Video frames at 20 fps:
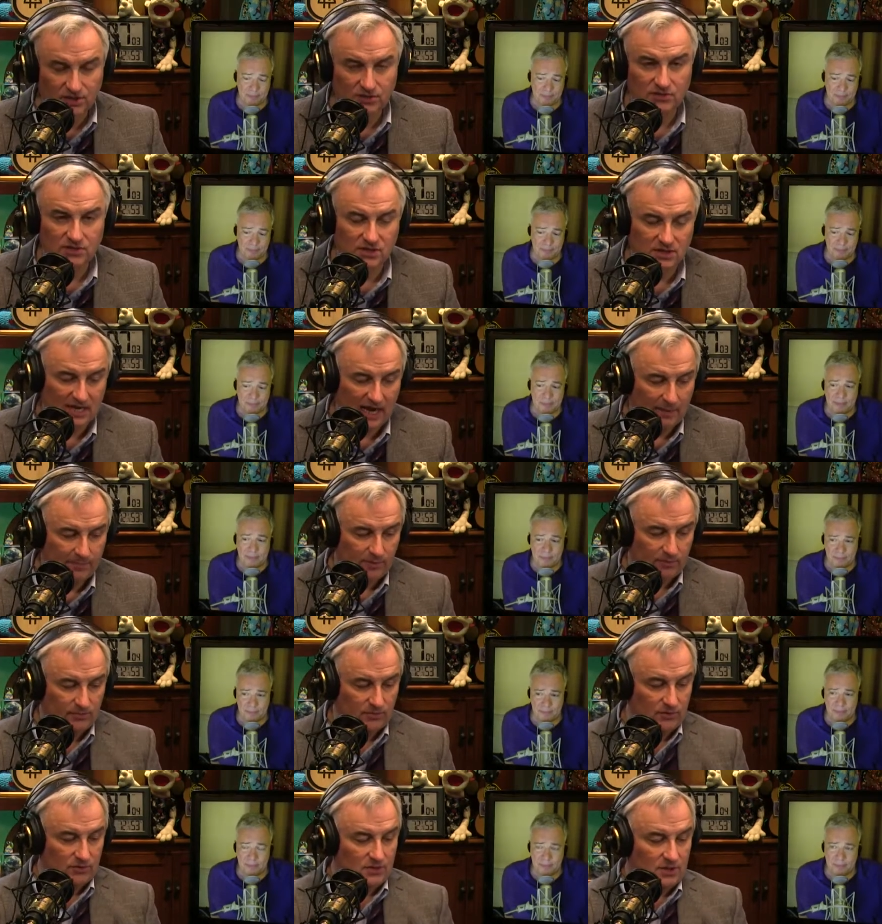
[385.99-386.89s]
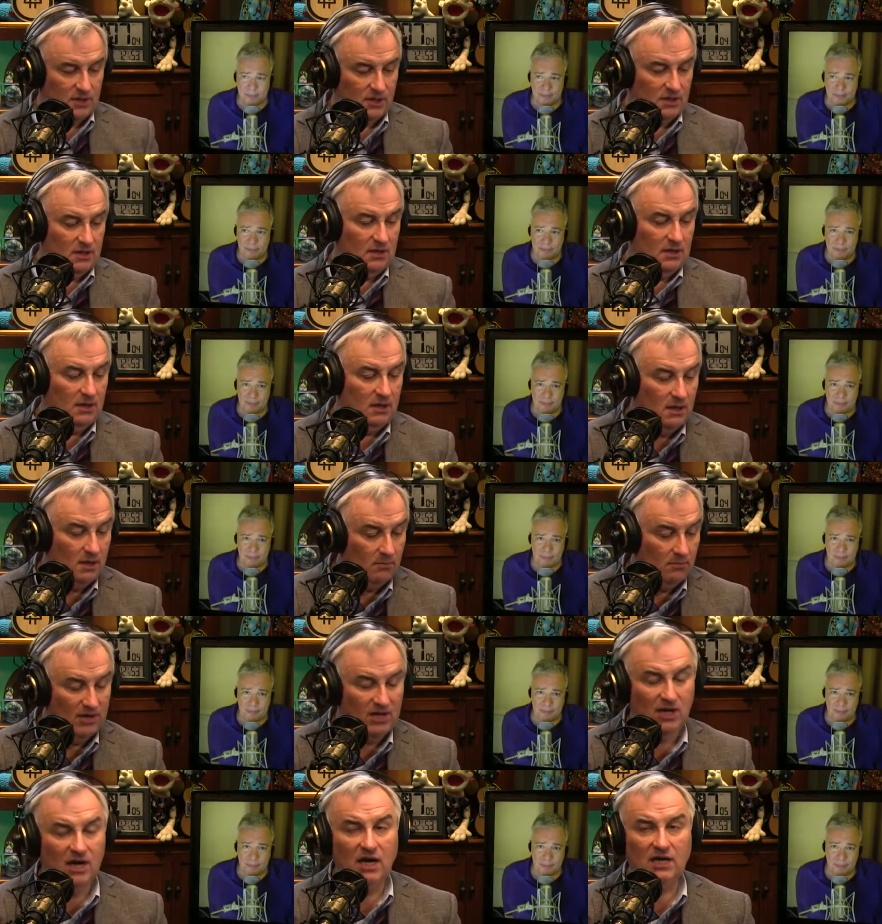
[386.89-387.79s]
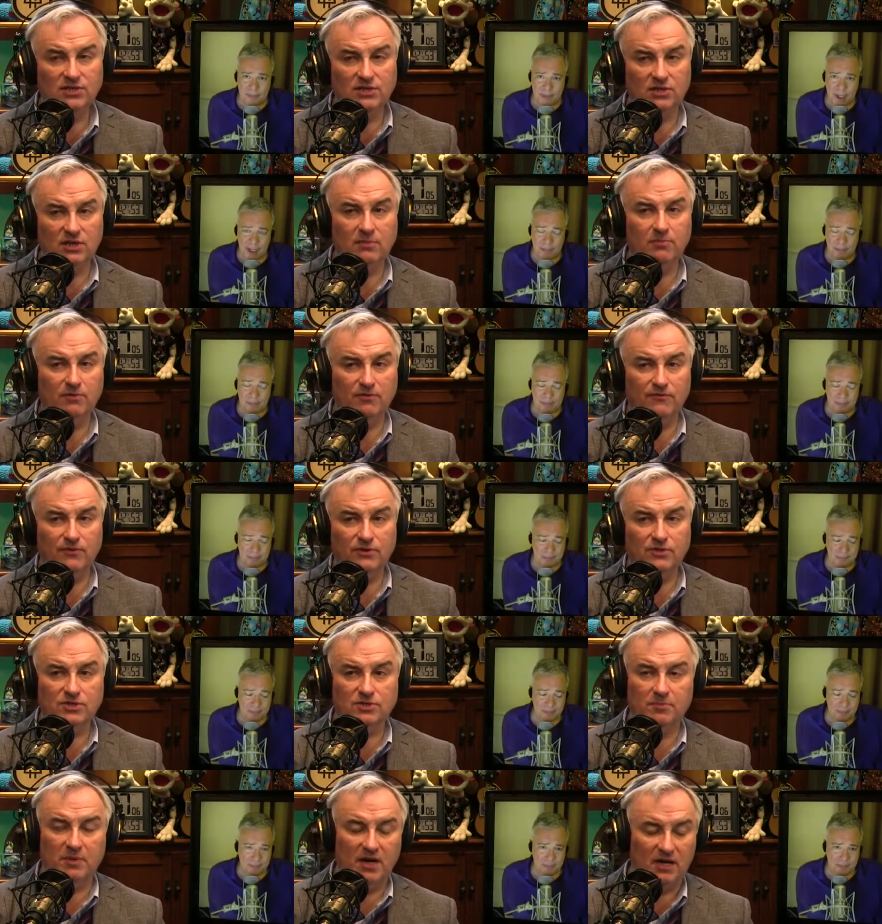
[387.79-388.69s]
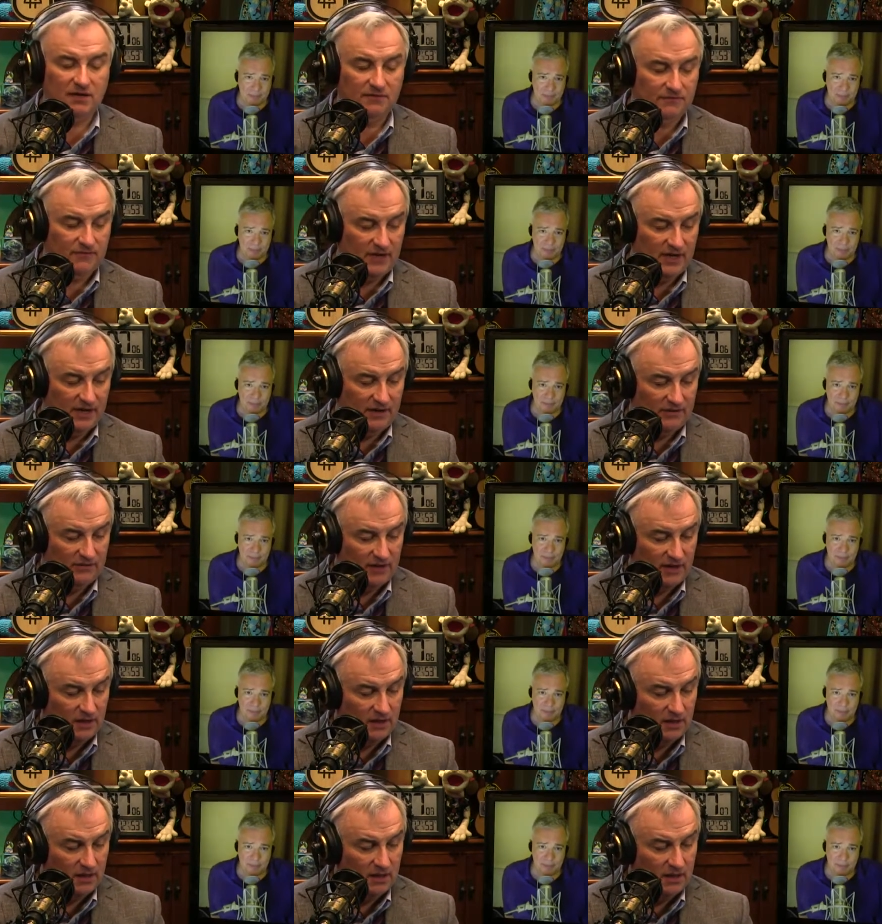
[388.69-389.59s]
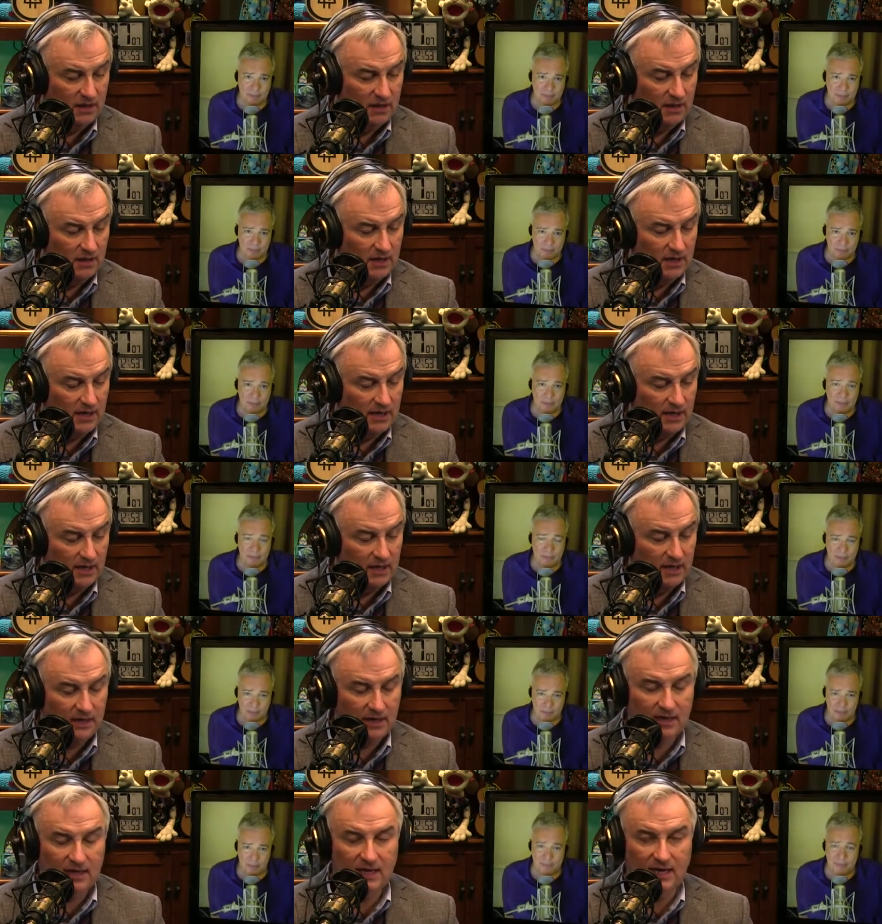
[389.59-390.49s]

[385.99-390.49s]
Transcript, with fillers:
Speaker 1: uses Apple Music. But he also, yeah. he prefers Spotify, I think. Uh, mm-hmm.